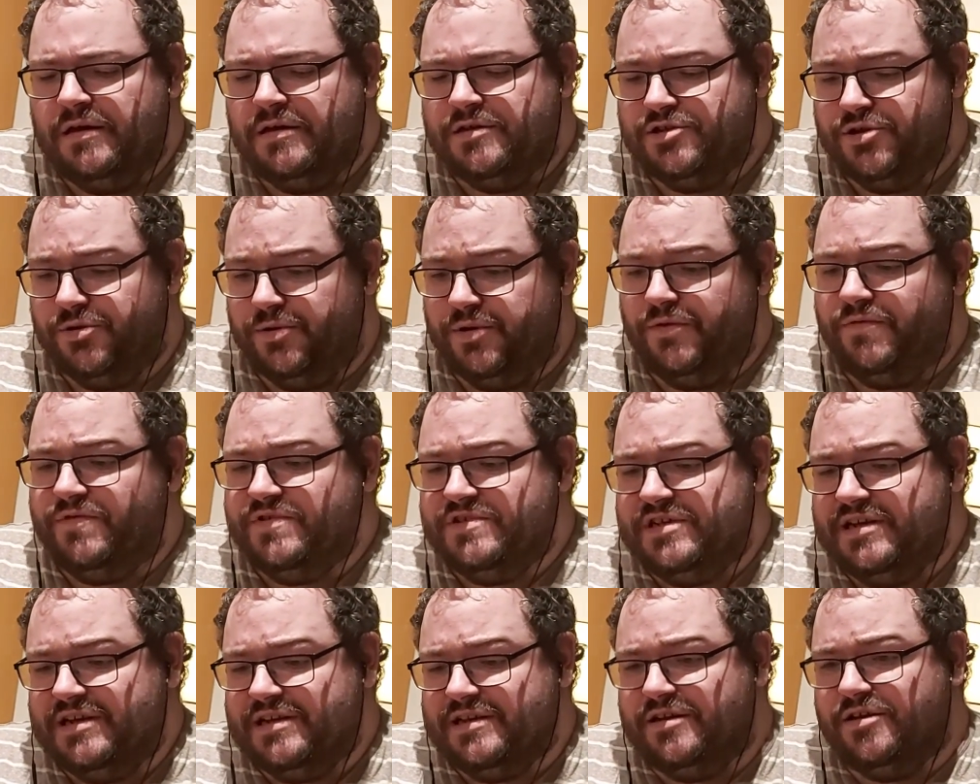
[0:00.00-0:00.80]
So he
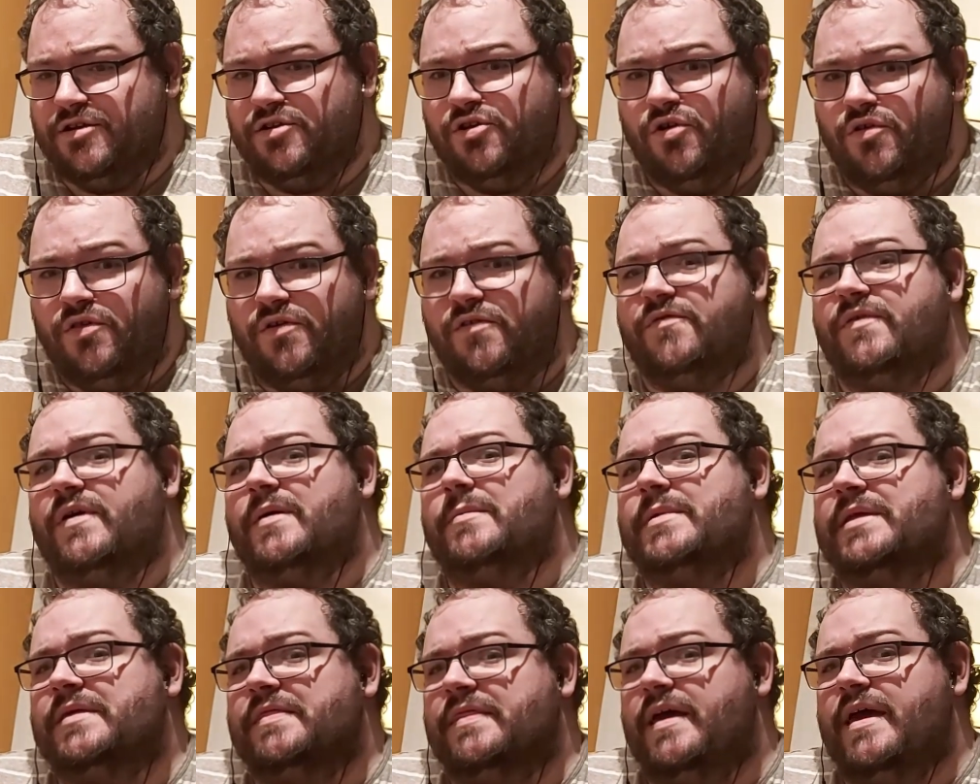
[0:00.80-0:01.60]
obviously has another
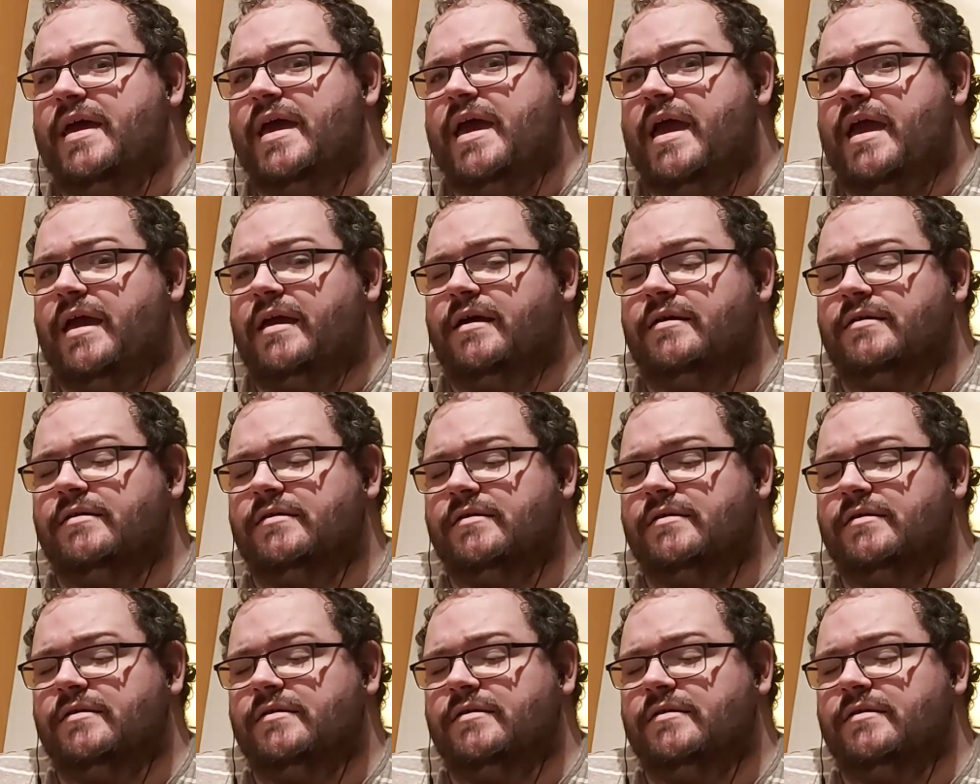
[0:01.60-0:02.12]
family there.